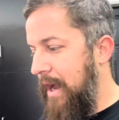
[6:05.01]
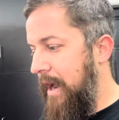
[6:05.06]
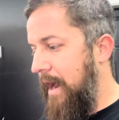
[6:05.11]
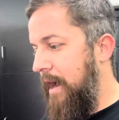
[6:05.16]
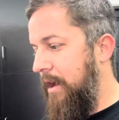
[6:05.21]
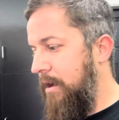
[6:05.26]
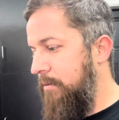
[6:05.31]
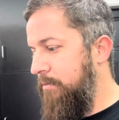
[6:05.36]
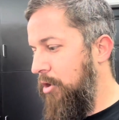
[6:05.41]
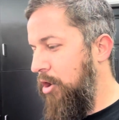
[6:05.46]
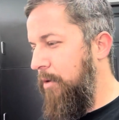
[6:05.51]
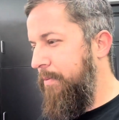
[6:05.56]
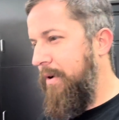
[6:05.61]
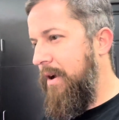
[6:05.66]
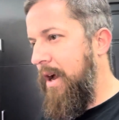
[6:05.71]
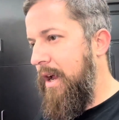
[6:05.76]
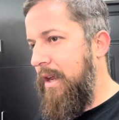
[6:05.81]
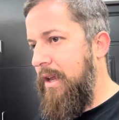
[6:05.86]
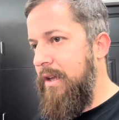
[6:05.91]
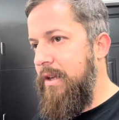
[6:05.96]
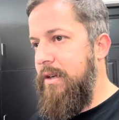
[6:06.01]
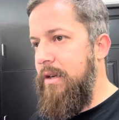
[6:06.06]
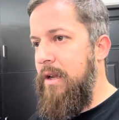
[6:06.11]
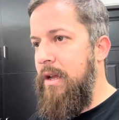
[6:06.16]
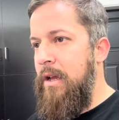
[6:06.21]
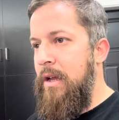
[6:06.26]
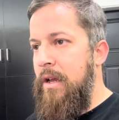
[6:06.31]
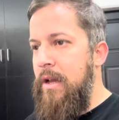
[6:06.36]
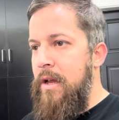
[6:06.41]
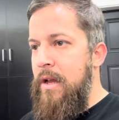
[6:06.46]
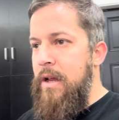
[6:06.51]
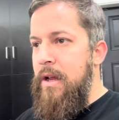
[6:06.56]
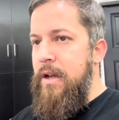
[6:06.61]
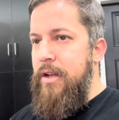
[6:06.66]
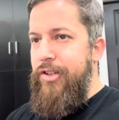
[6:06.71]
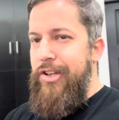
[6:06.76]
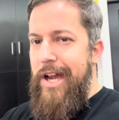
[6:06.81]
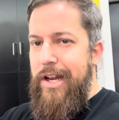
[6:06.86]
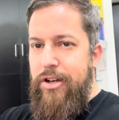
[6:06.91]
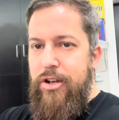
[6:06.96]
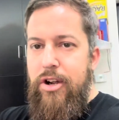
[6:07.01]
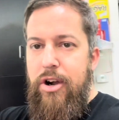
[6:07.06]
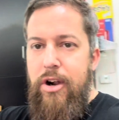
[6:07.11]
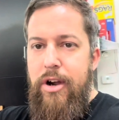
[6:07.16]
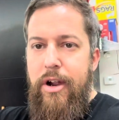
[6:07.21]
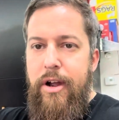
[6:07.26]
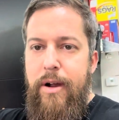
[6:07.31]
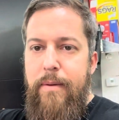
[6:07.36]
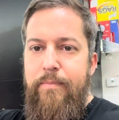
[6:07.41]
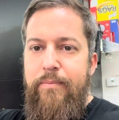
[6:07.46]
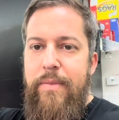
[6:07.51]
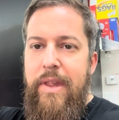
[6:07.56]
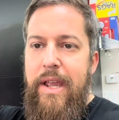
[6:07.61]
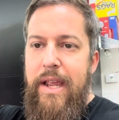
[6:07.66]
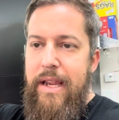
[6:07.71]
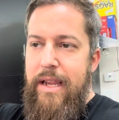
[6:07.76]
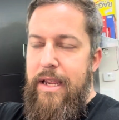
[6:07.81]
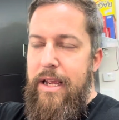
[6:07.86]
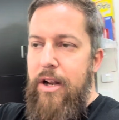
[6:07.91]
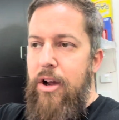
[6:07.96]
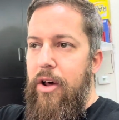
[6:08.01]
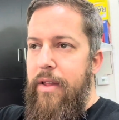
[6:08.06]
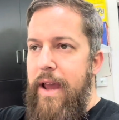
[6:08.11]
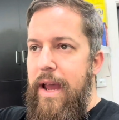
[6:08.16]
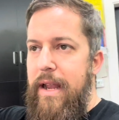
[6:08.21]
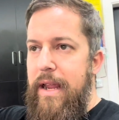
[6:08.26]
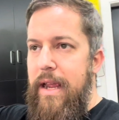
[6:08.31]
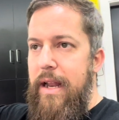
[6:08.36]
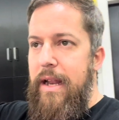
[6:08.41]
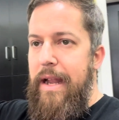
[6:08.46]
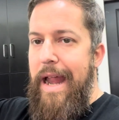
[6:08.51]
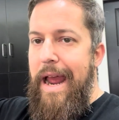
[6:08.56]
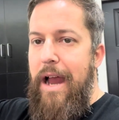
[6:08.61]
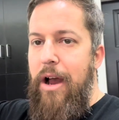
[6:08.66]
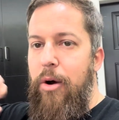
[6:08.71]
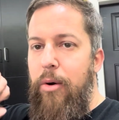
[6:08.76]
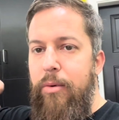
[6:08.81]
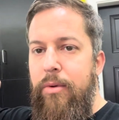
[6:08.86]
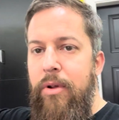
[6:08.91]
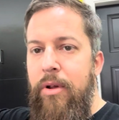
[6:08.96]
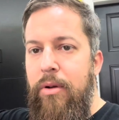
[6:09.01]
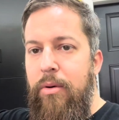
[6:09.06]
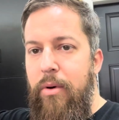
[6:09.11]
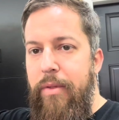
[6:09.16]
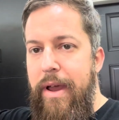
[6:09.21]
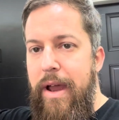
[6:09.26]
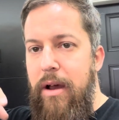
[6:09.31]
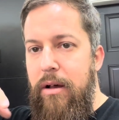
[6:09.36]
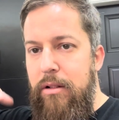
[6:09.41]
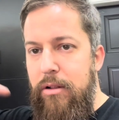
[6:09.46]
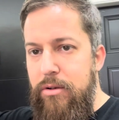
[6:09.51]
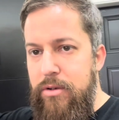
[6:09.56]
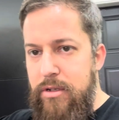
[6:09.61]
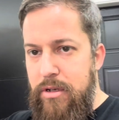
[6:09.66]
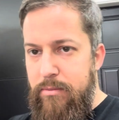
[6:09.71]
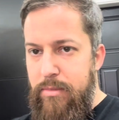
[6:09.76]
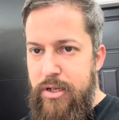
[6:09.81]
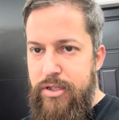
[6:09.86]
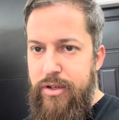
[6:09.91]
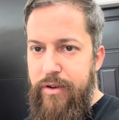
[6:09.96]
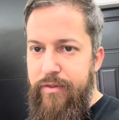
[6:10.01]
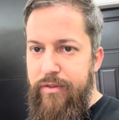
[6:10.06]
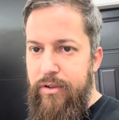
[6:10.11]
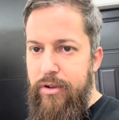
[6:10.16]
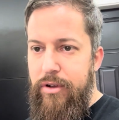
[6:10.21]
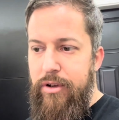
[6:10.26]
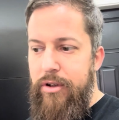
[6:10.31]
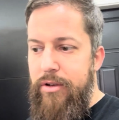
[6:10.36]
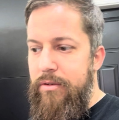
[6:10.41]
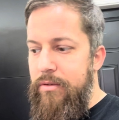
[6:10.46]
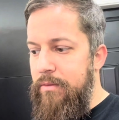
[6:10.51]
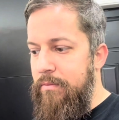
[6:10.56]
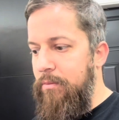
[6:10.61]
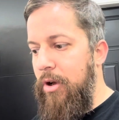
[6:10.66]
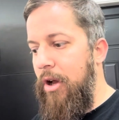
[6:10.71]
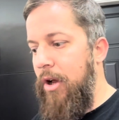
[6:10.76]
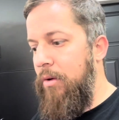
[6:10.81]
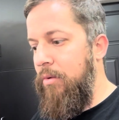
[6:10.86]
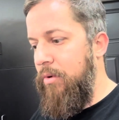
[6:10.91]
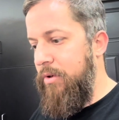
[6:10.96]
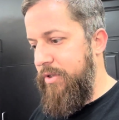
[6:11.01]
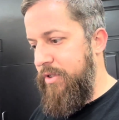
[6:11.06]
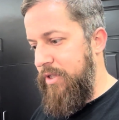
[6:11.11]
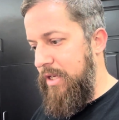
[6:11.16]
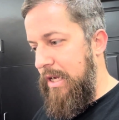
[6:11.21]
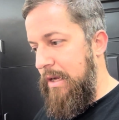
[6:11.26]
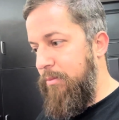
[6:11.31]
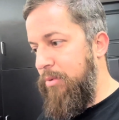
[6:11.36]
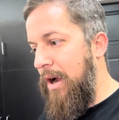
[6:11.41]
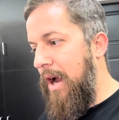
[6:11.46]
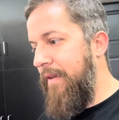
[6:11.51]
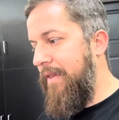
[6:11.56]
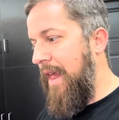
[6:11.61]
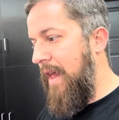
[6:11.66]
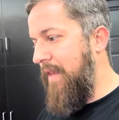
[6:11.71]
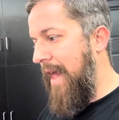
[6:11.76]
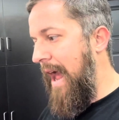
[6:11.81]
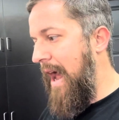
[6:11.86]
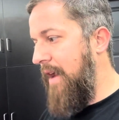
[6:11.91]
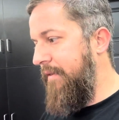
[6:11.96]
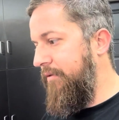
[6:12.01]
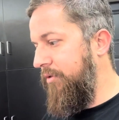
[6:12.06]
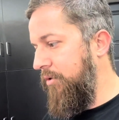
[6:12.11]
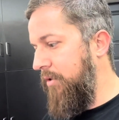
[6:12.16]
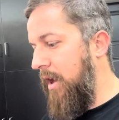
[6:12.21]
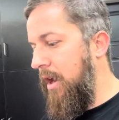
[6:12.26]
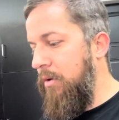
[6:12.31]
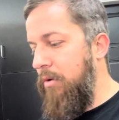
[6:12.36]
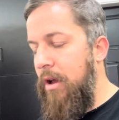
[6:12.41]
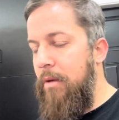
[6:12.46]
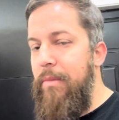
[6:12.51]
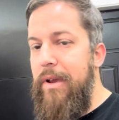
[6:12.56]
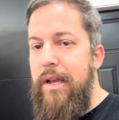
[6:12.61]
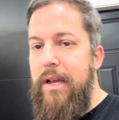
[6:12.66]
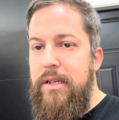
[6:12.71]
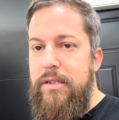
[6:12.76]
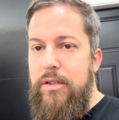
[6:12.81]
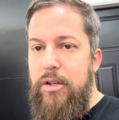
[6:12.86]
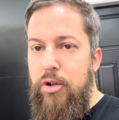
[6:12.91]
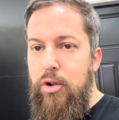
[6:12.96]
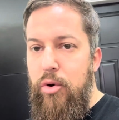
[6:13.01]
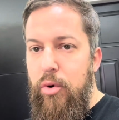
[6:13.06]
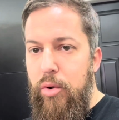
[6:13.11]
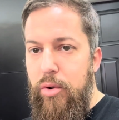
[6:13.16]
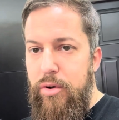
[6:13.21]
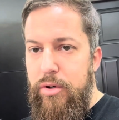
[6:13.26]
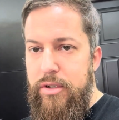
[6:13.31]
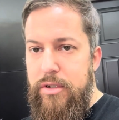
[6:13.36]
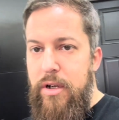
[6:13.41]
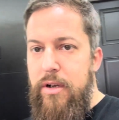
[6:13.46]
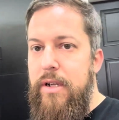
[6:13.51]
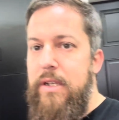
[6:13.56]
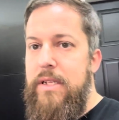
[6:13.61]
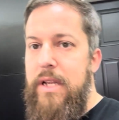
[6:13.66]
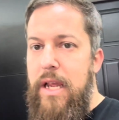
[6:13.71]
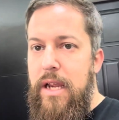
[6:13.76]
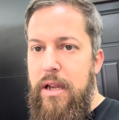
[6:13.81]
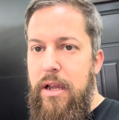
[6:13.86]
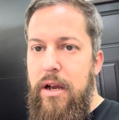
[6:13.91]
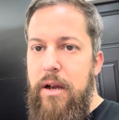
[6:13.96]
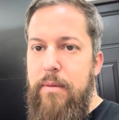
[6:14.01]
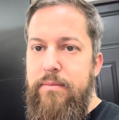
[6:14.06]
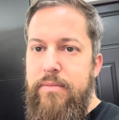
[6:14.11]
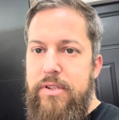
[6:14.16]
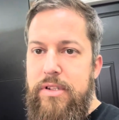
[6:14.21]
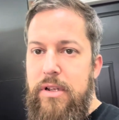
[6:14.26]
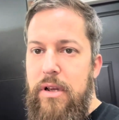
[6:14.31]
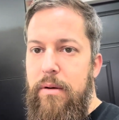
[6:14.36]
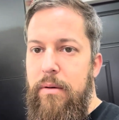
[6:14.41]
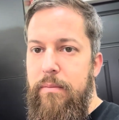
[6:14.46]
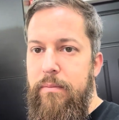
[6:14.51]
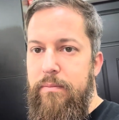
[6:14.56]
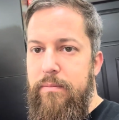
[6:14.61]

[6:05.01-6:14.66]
out. I'm hoping I can jack the car up and get all that in and out without losing a bunch of fluid, but we'll see. I probably have to add fluid anyway because the cooler is gonna take up some